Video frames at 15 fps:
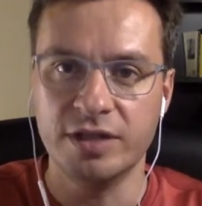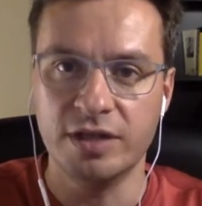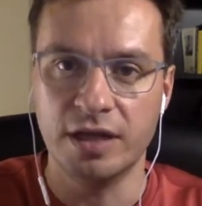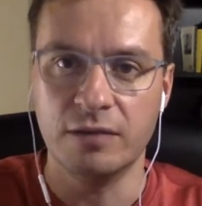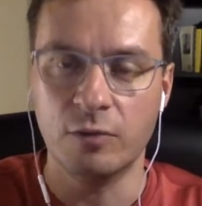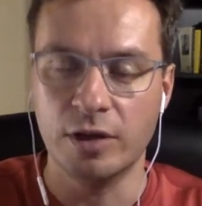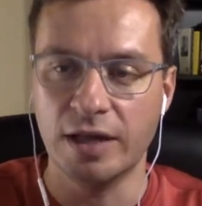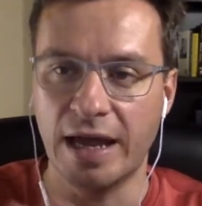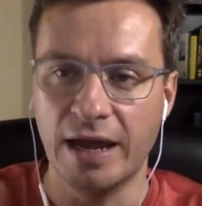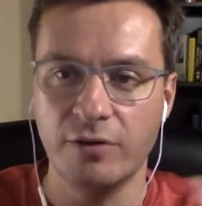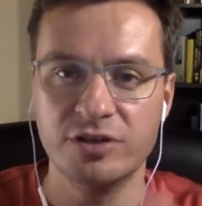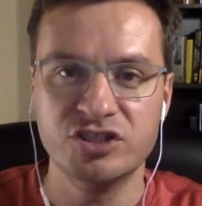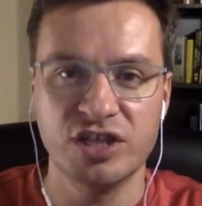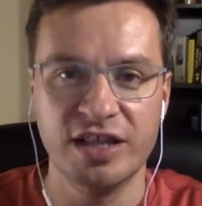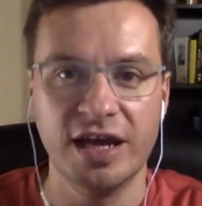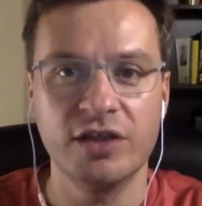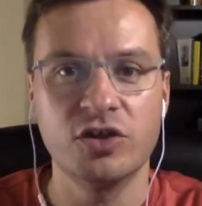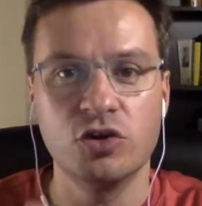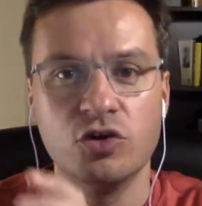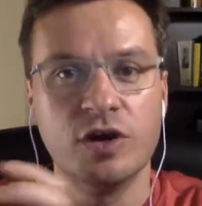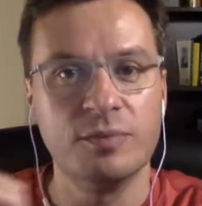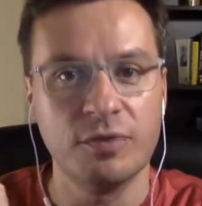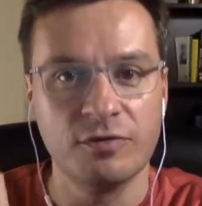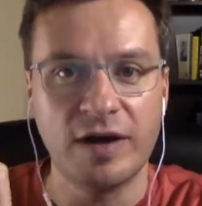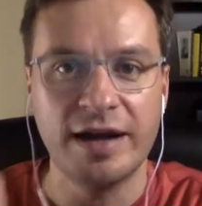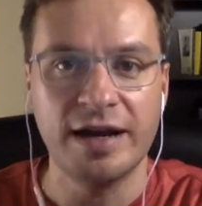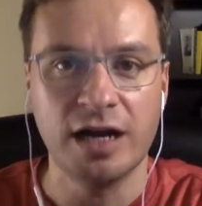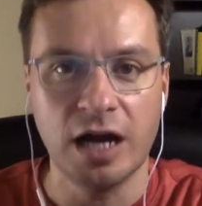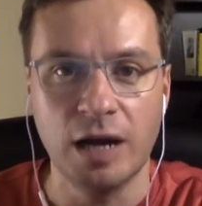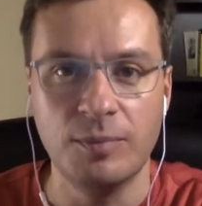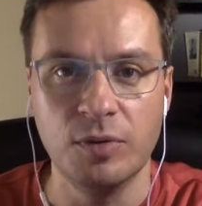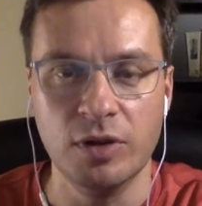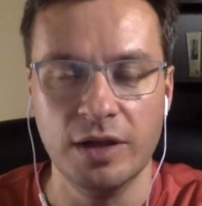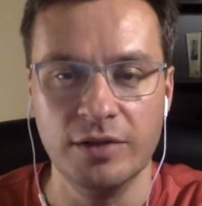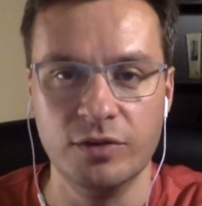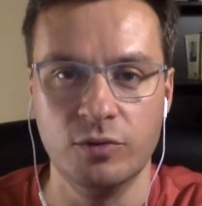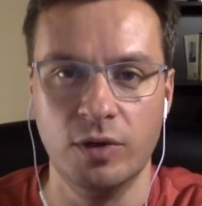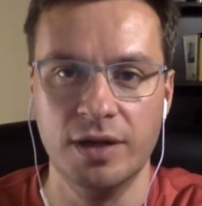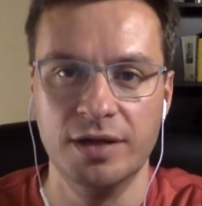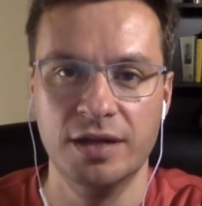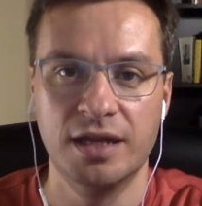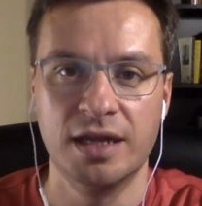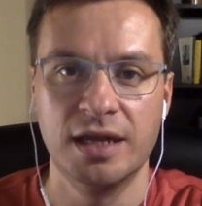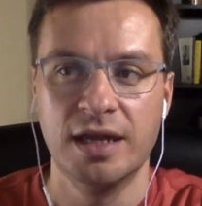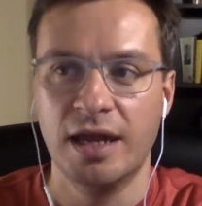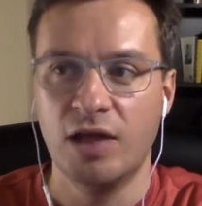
does one language and the other who can provide a couple other ones,